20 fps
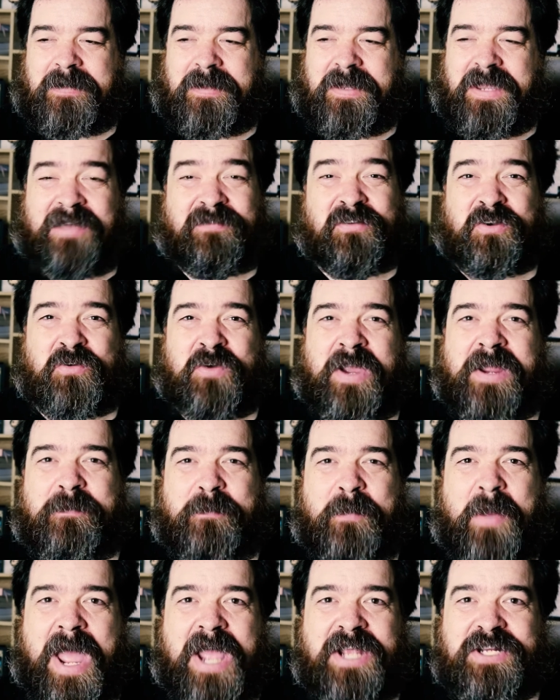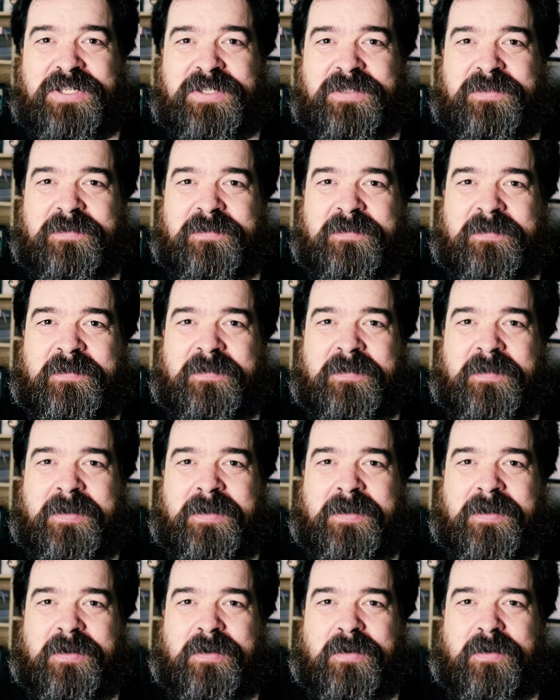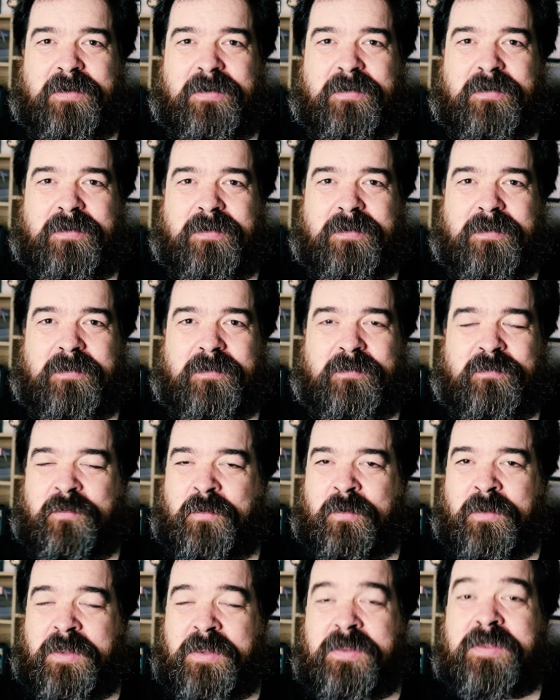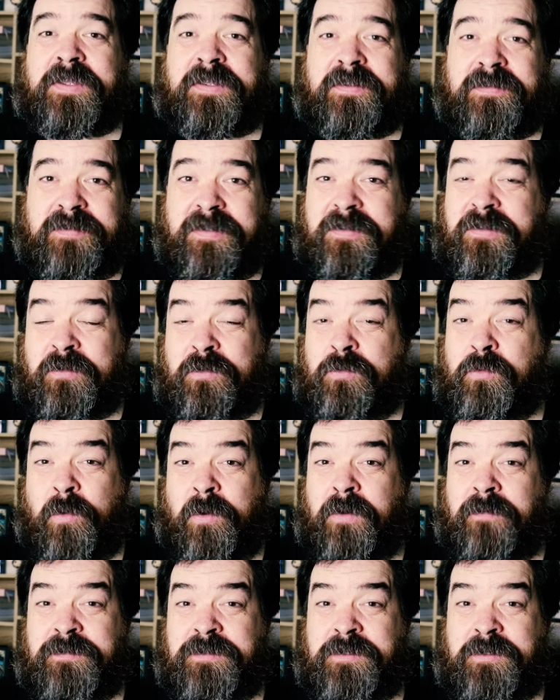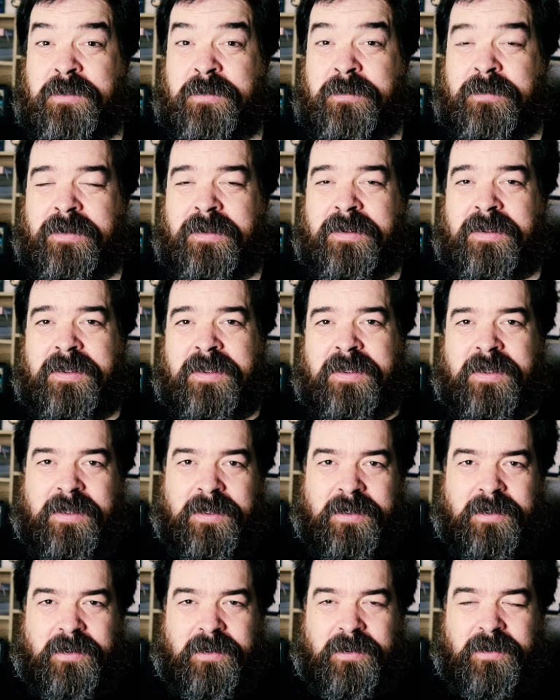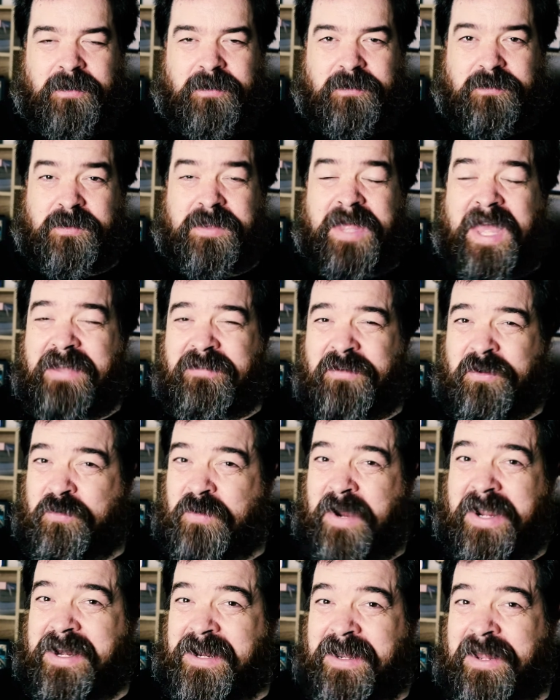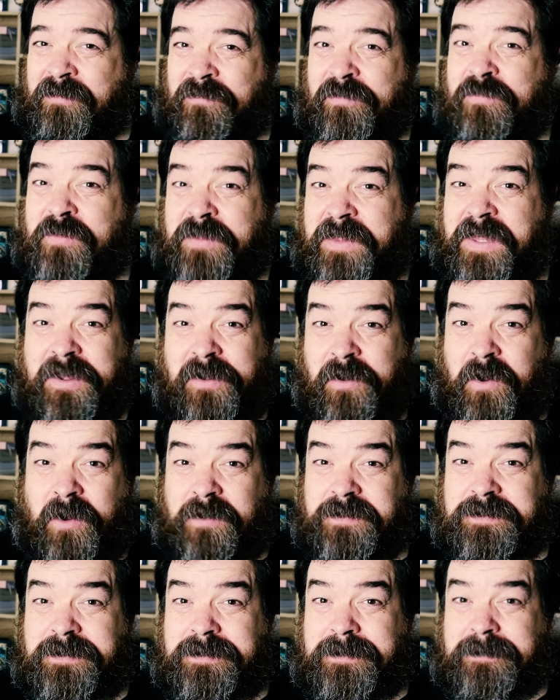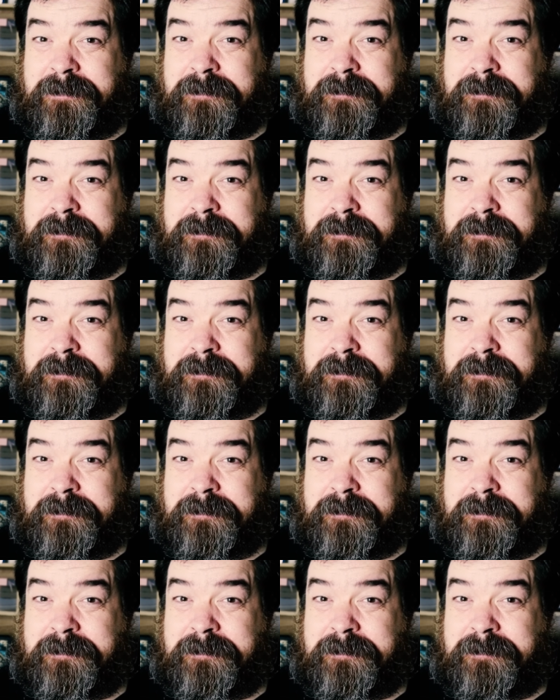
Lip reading: have a great passion for the things that the dwarves do. So they have a great love for their gods.